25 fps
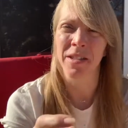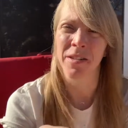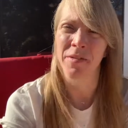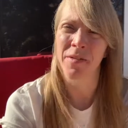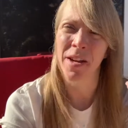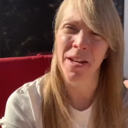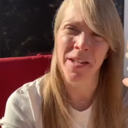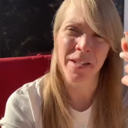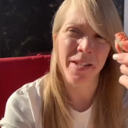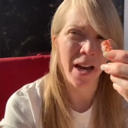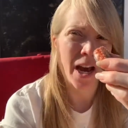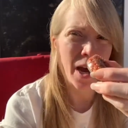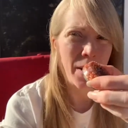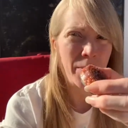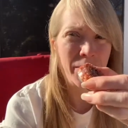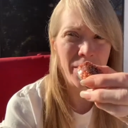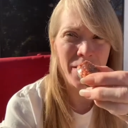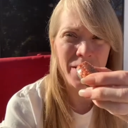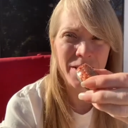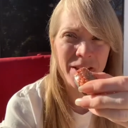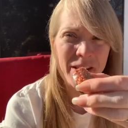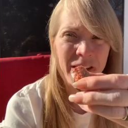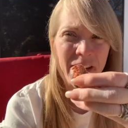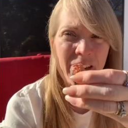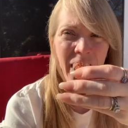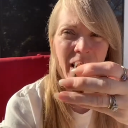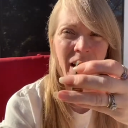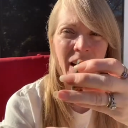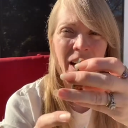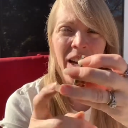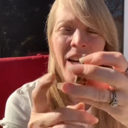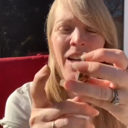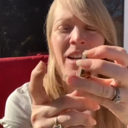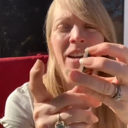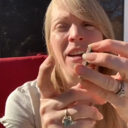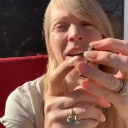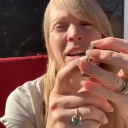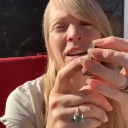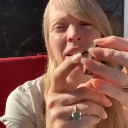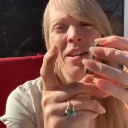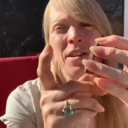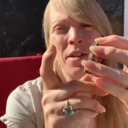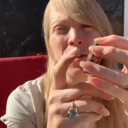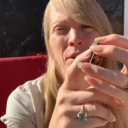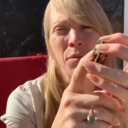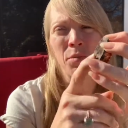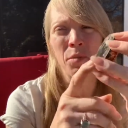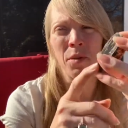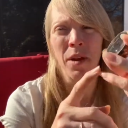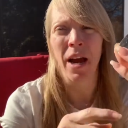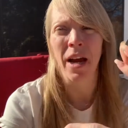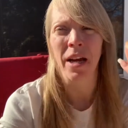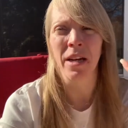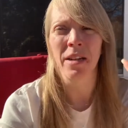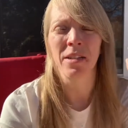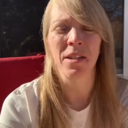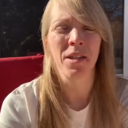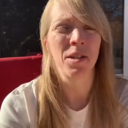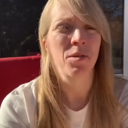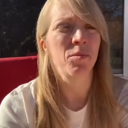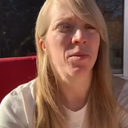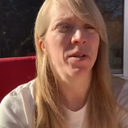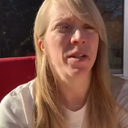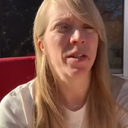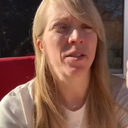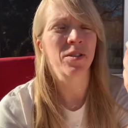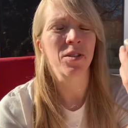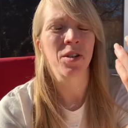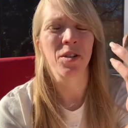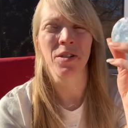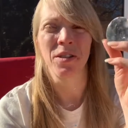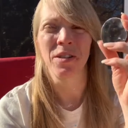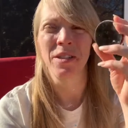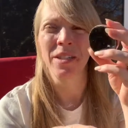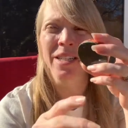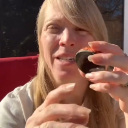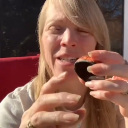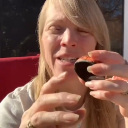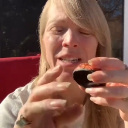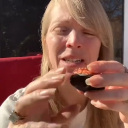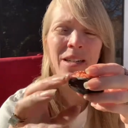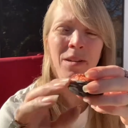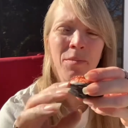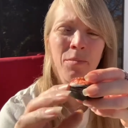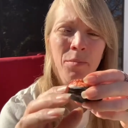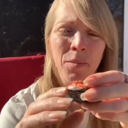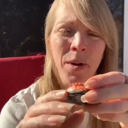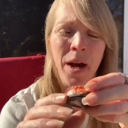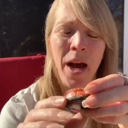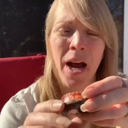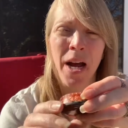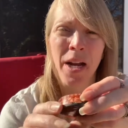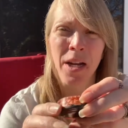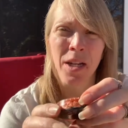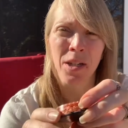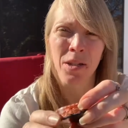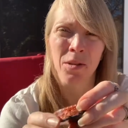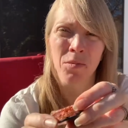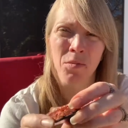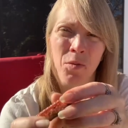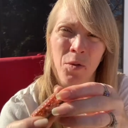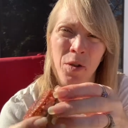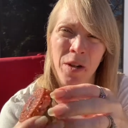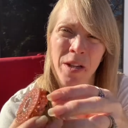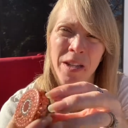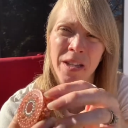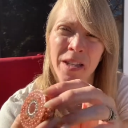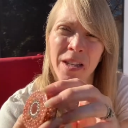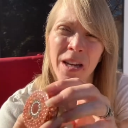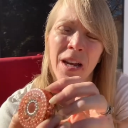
If that top doesn't get it, this black sun mix on the bottom with